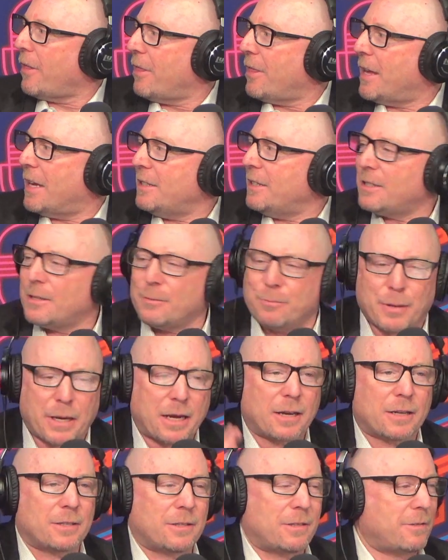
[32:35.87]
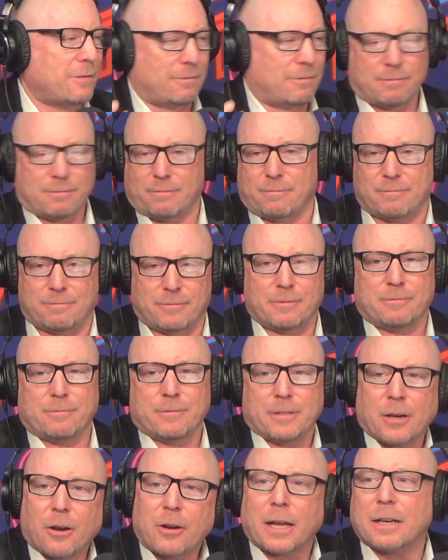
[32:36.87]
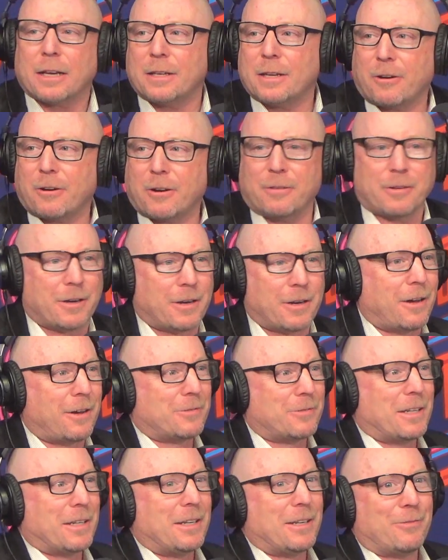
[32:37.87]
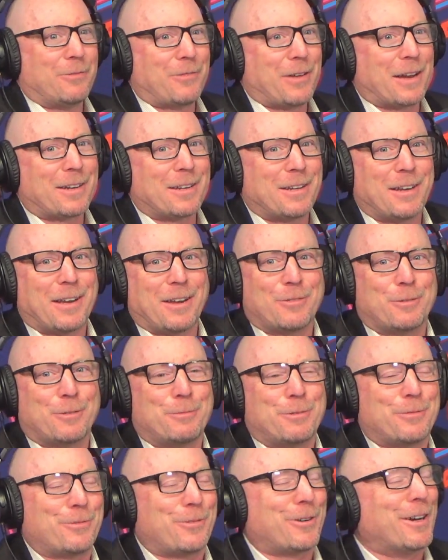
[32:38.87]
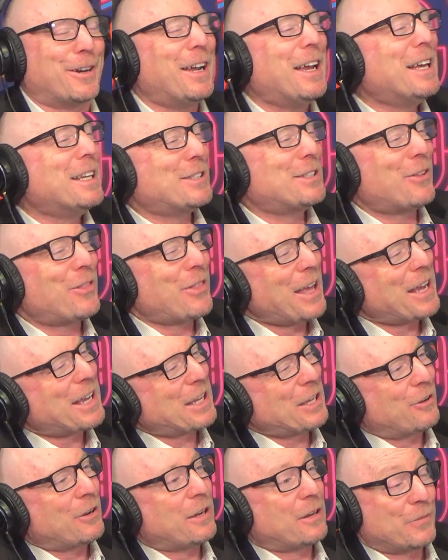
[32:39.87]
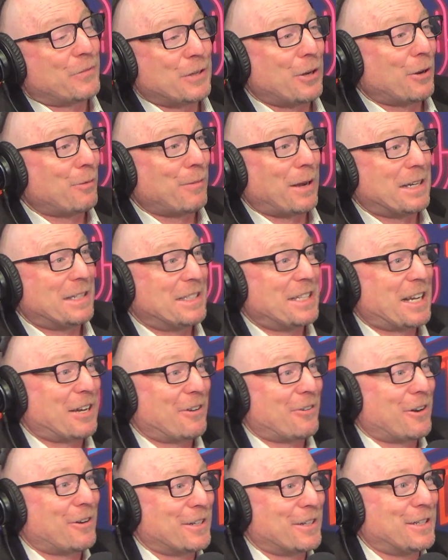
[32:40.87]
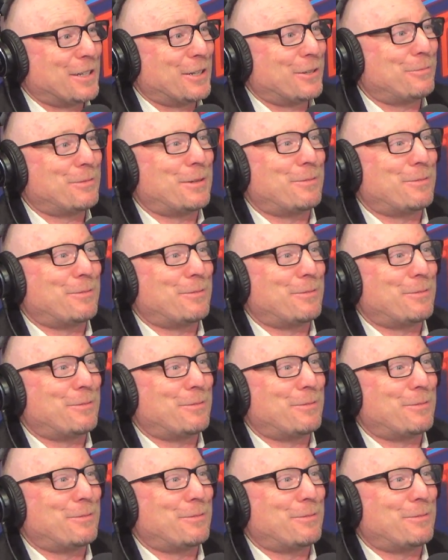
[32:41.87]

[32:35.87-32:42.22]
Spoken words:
this because we don't get Terri very often. In fact, never before. So thank you, if you don't mind sticking around a little bit